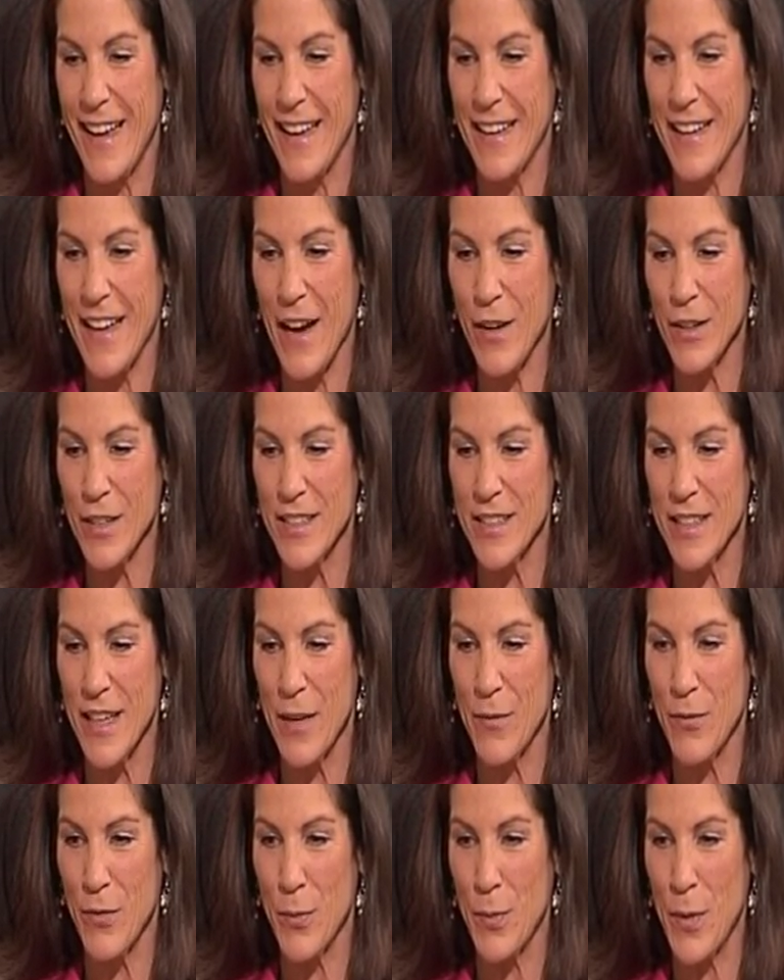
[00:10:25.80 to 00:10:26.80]
And now it's
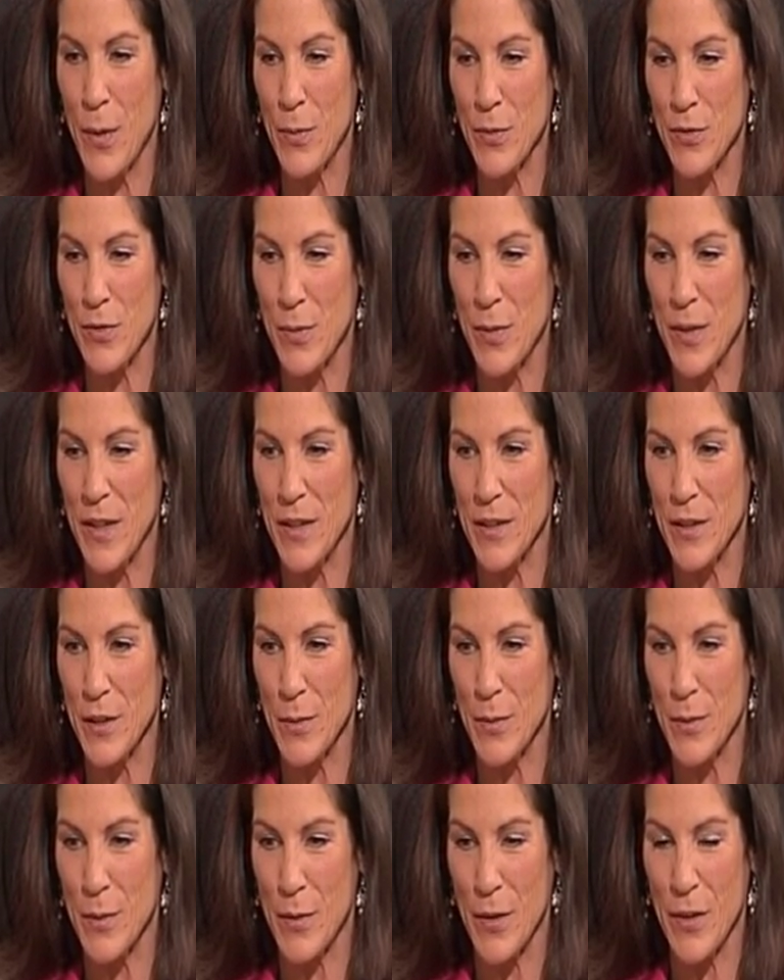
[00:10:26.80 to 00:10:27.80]
time for people to be a
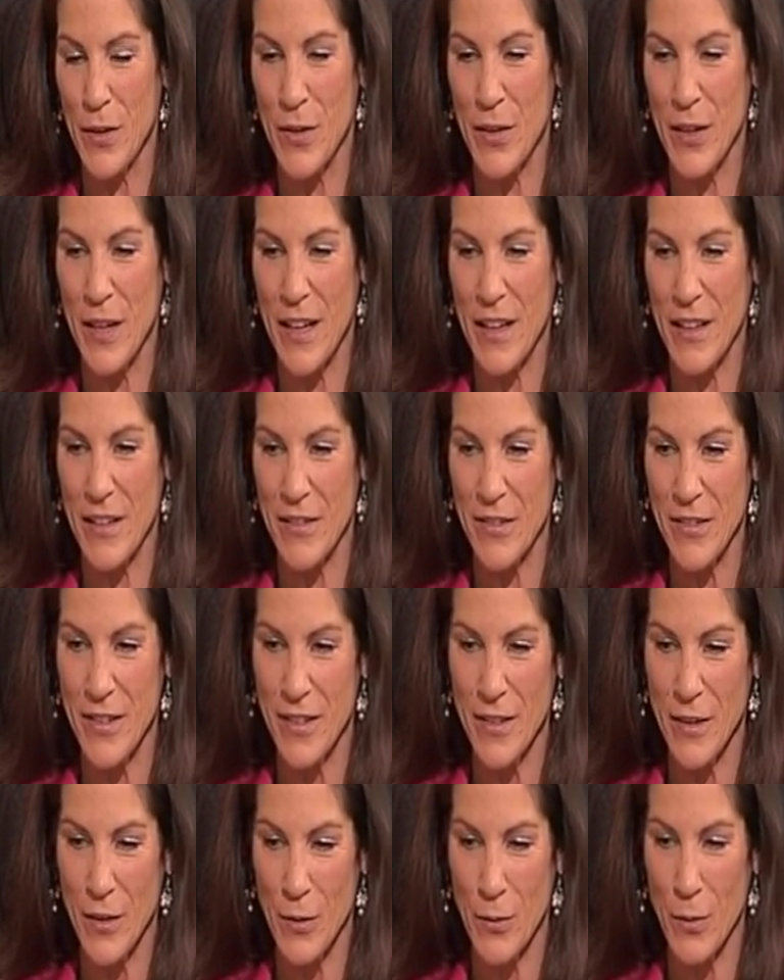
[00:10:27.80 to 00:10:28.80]
little bit more creative or